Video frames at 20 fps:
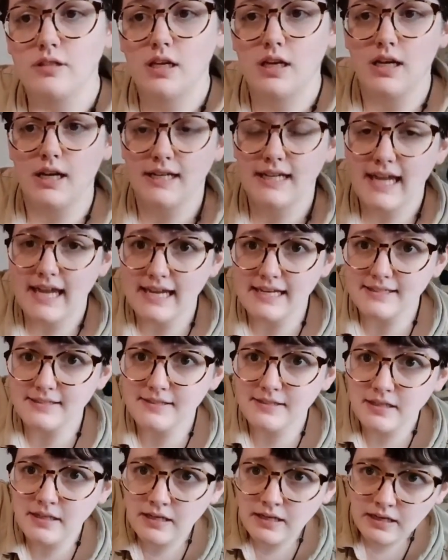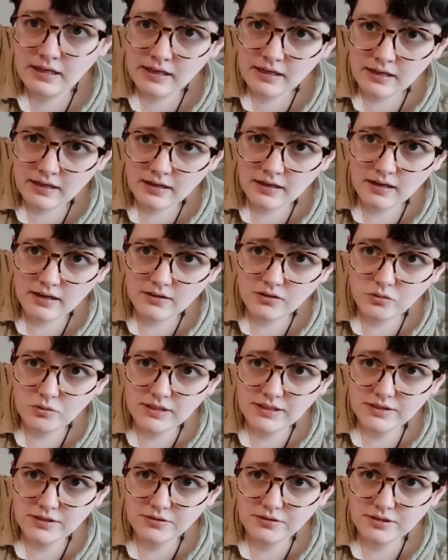case.
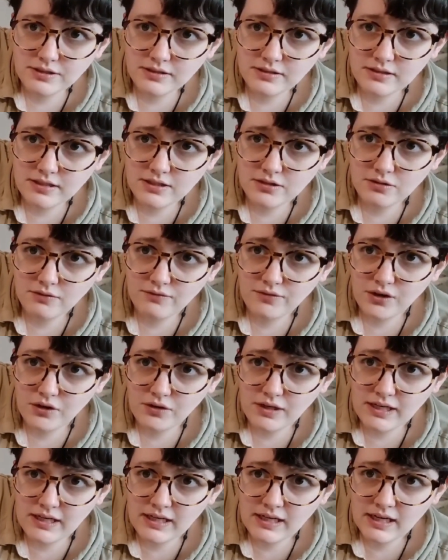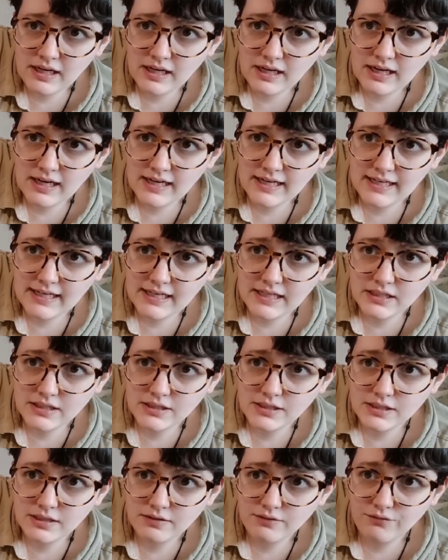Tweezers. These are very high-end,
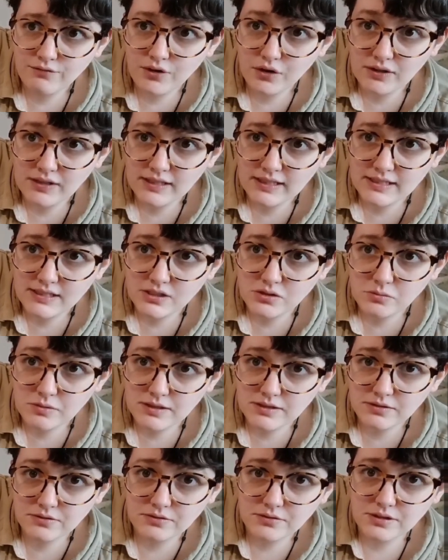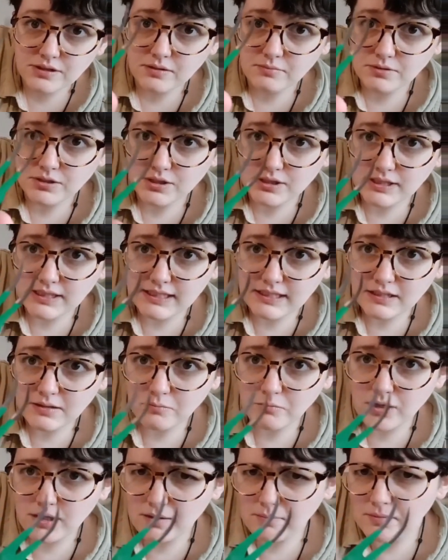very nice tweezers. I'm just going to get them
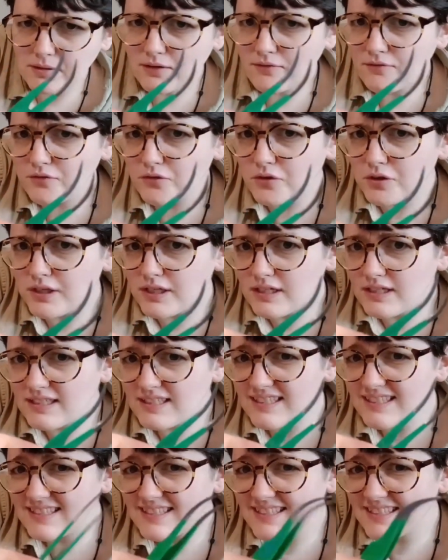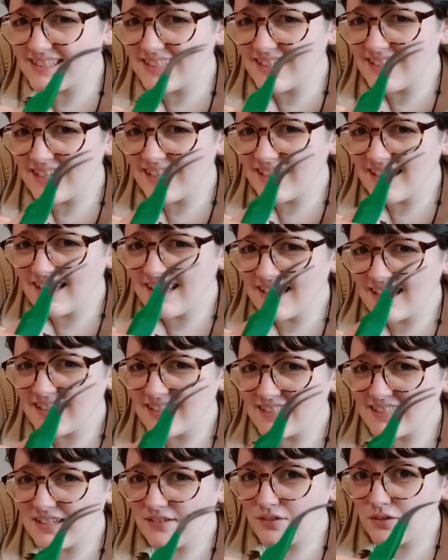right up there for you.
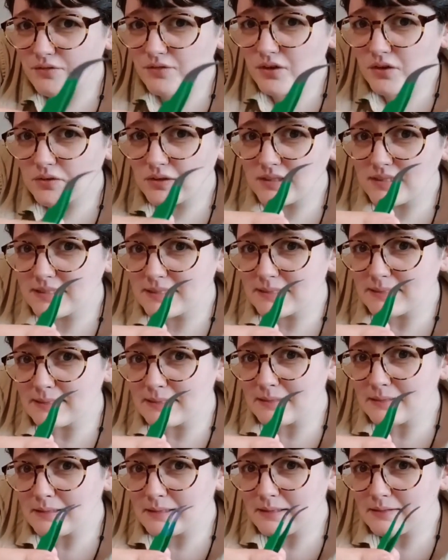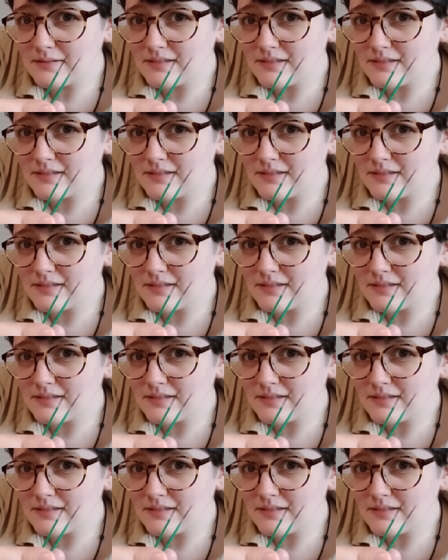See if we'll focus. I don't know.